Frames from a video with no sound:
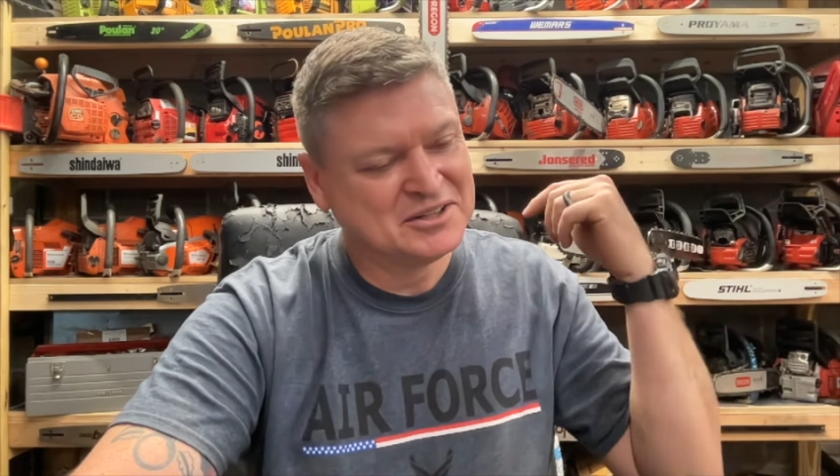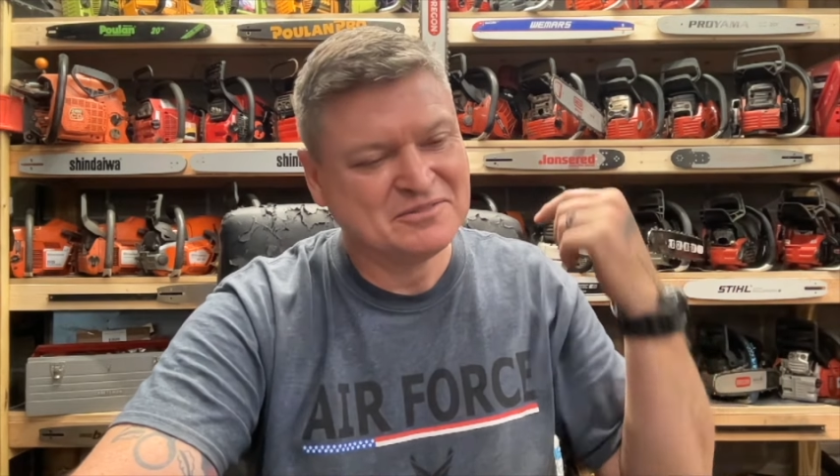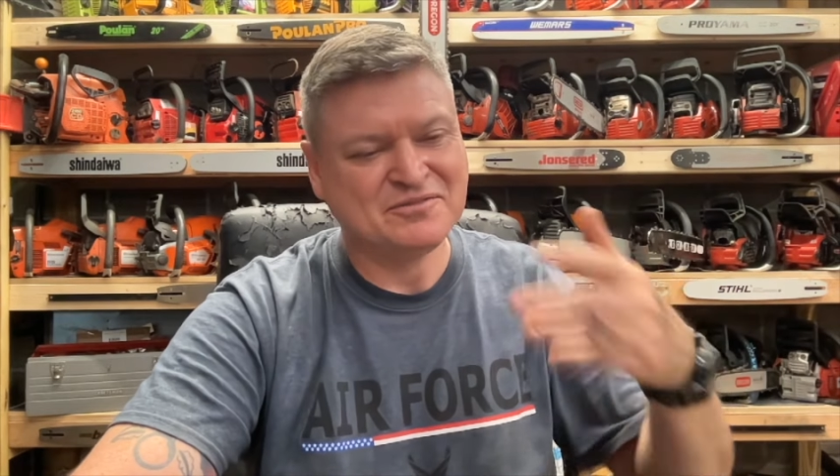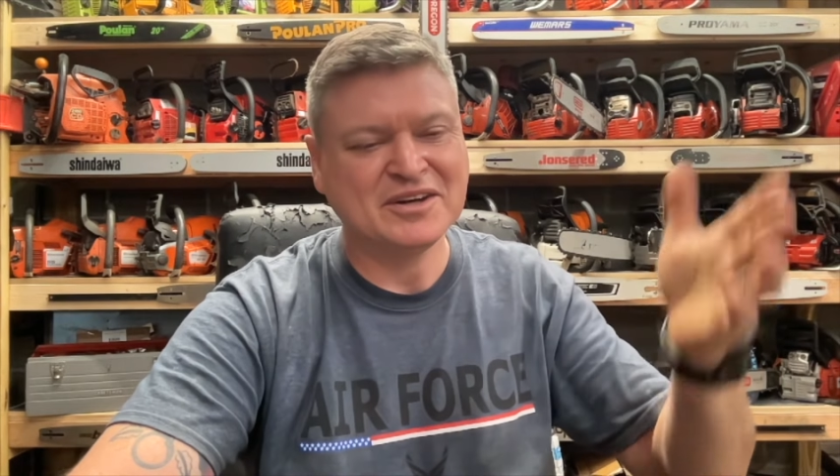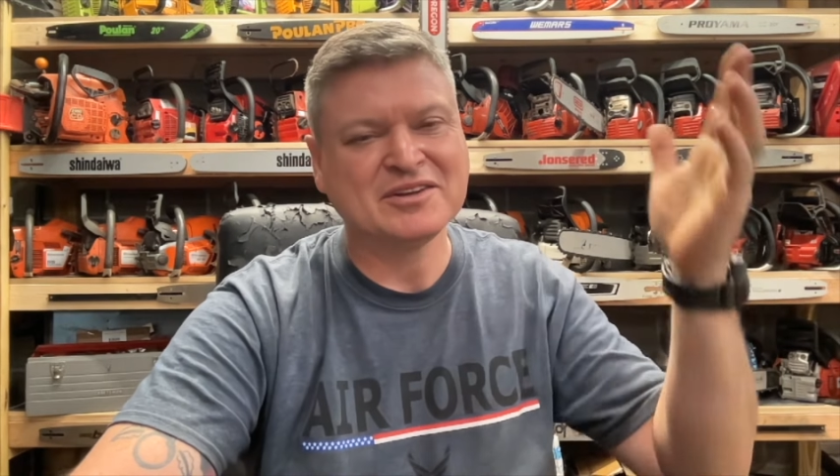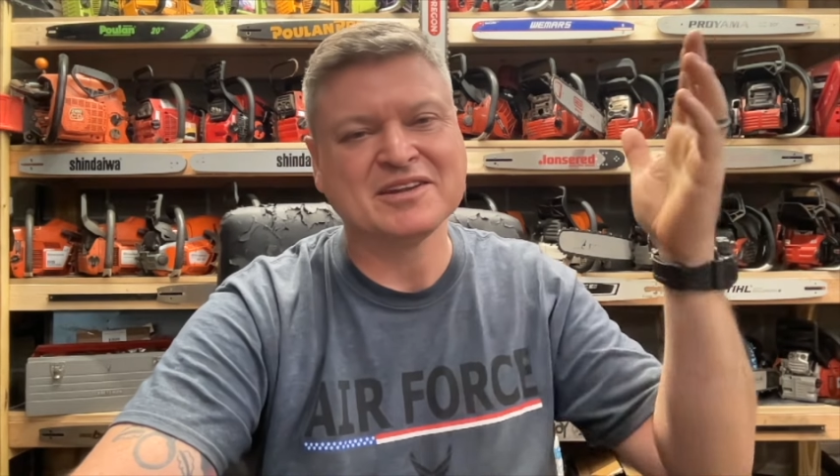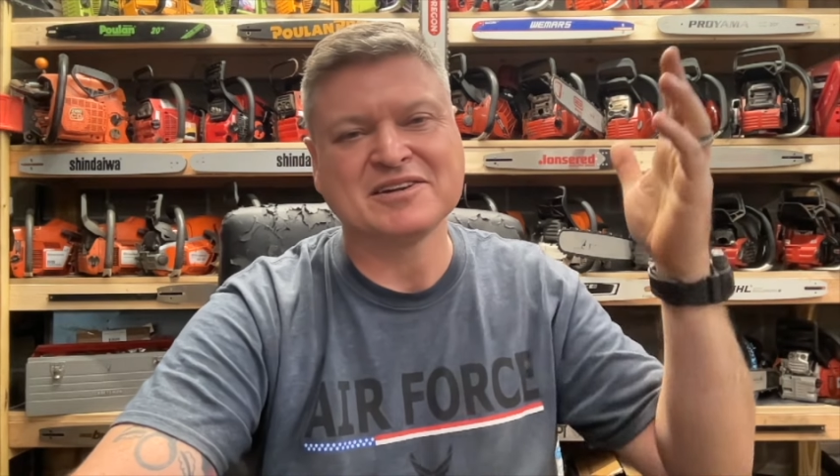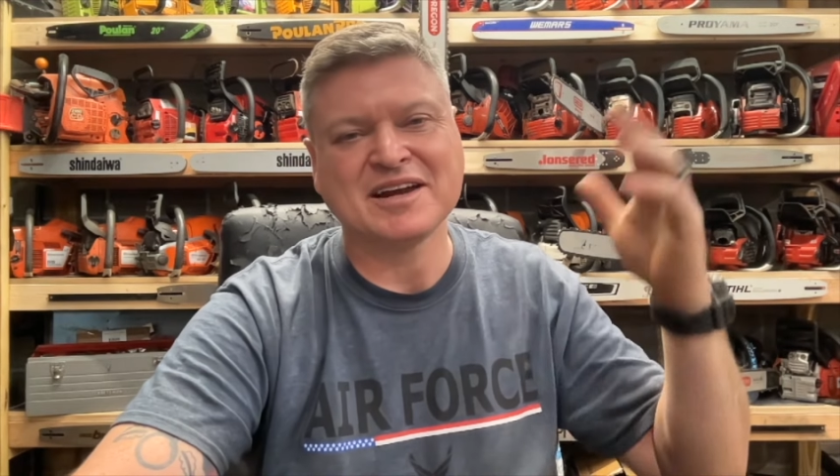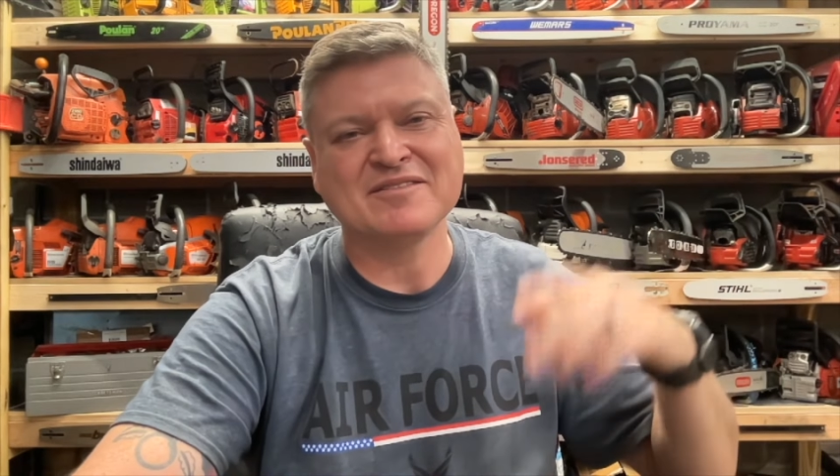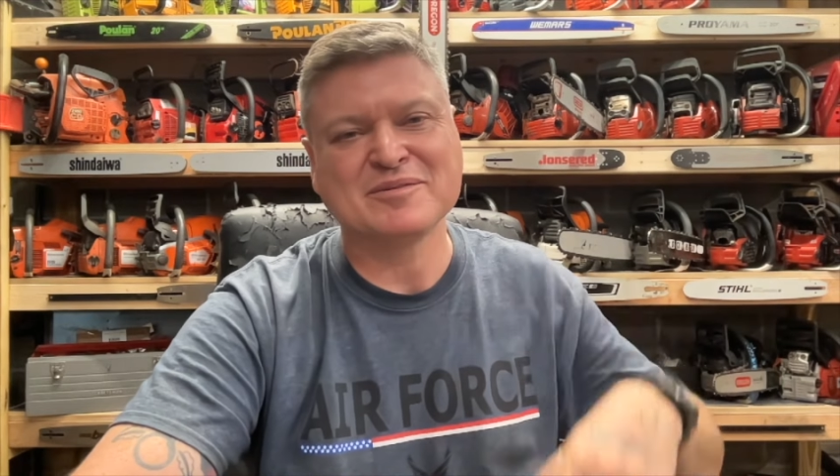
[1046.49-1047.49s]
fill the
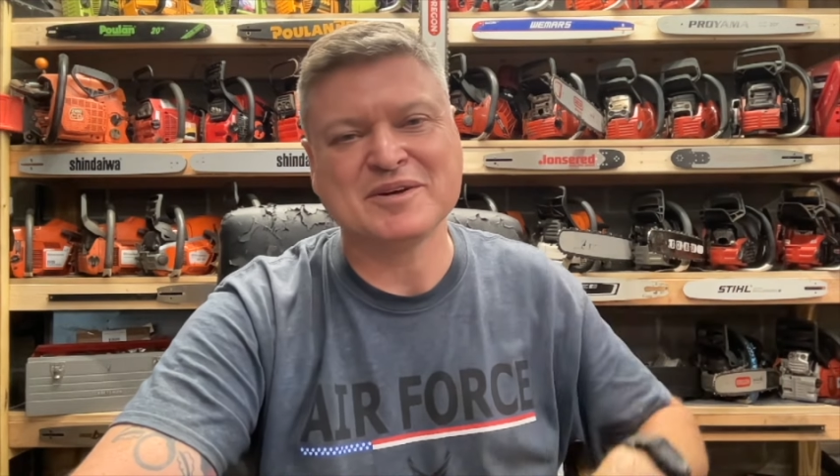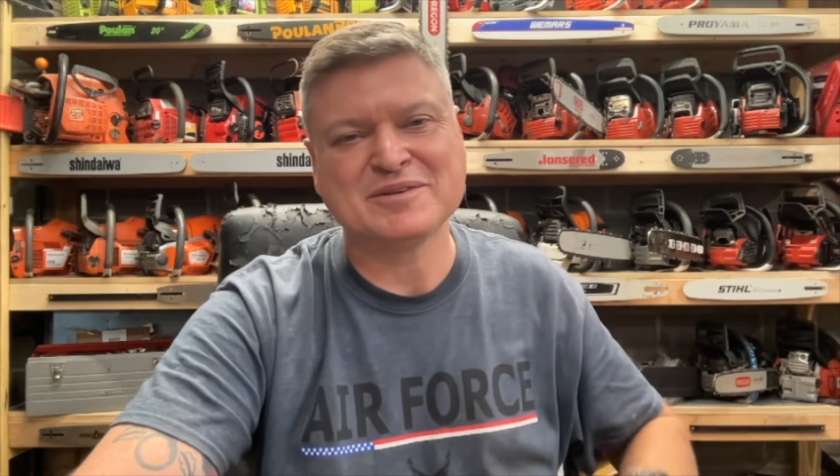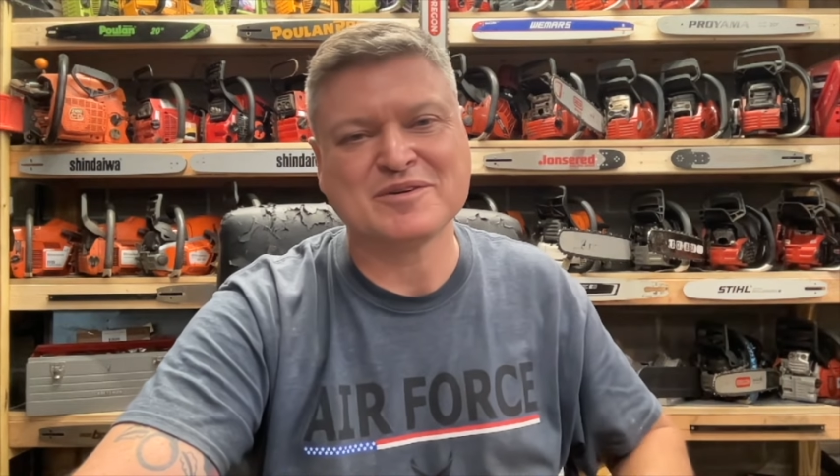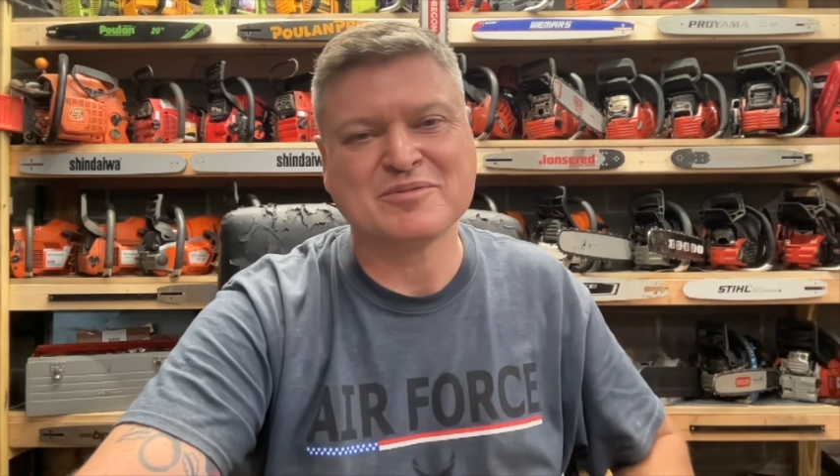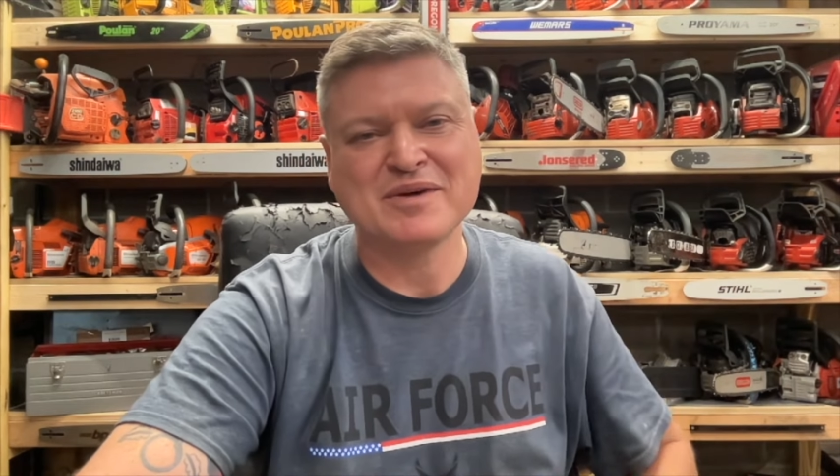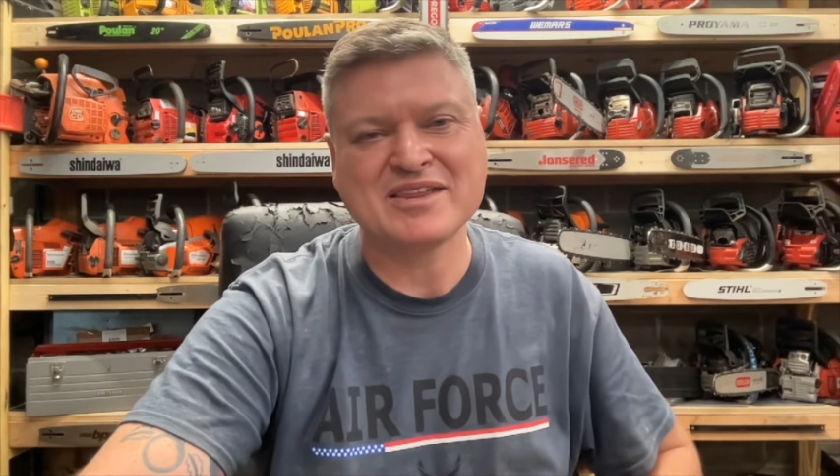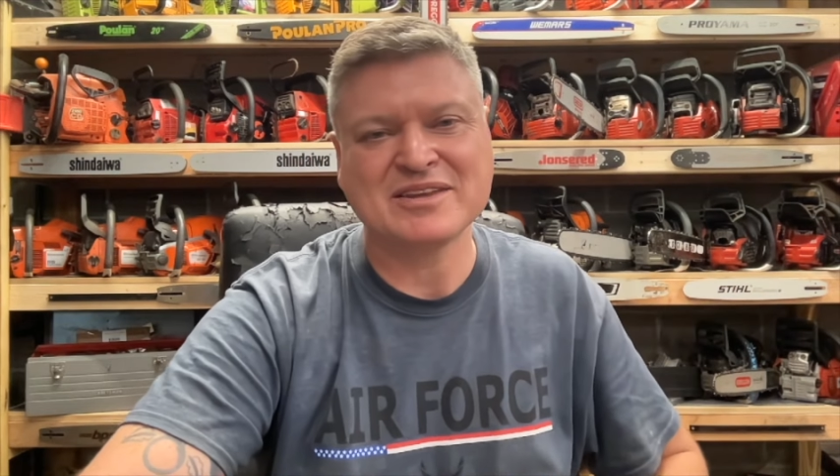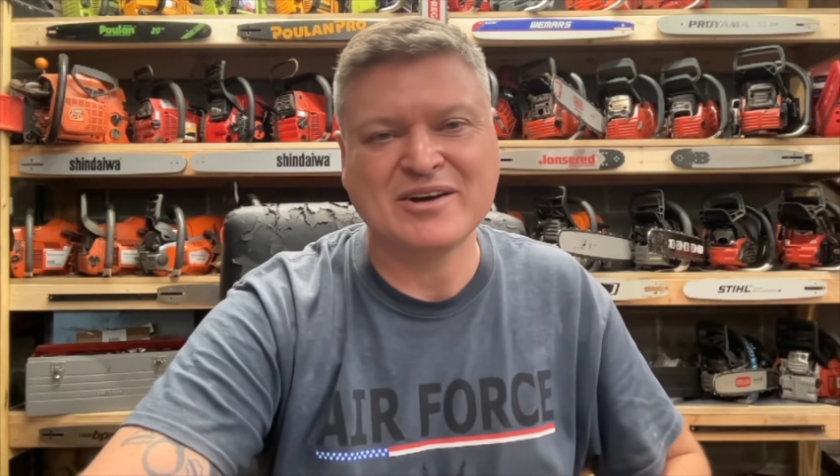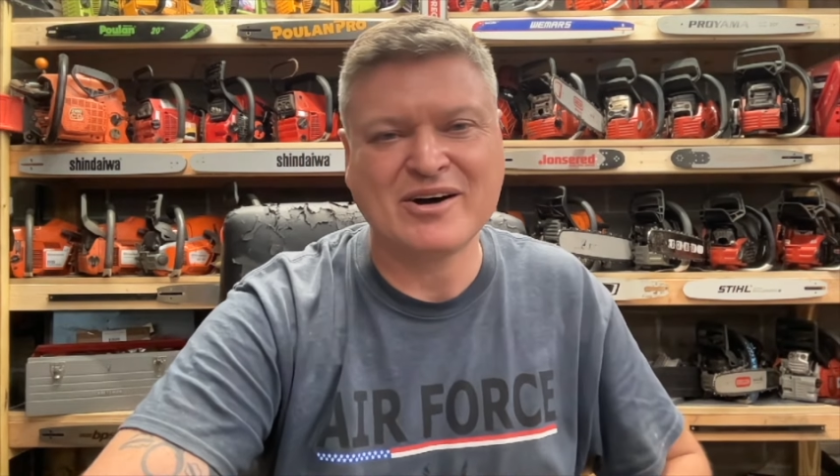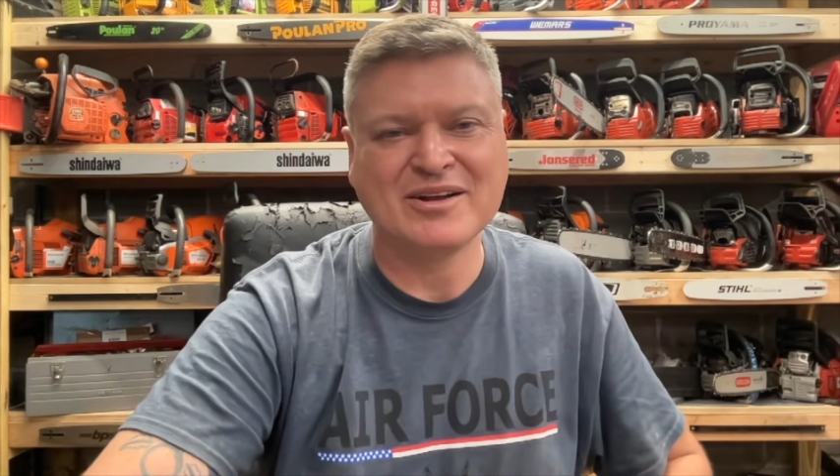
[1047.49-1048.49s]
son of a bitch with
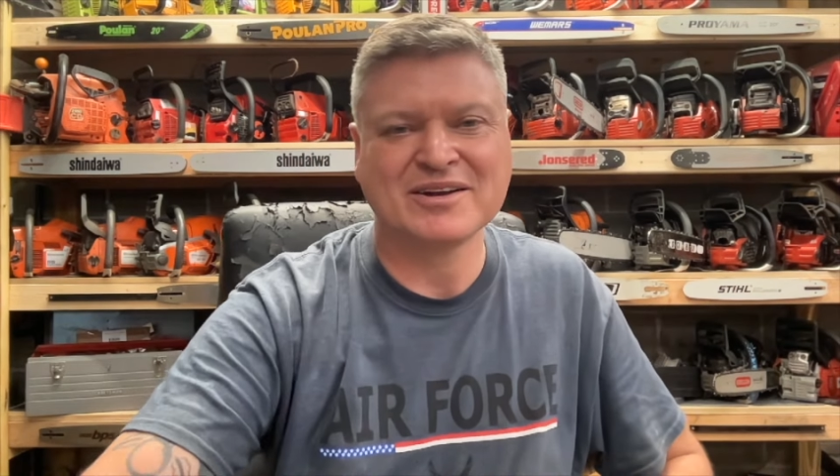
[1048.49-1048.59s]
methanol,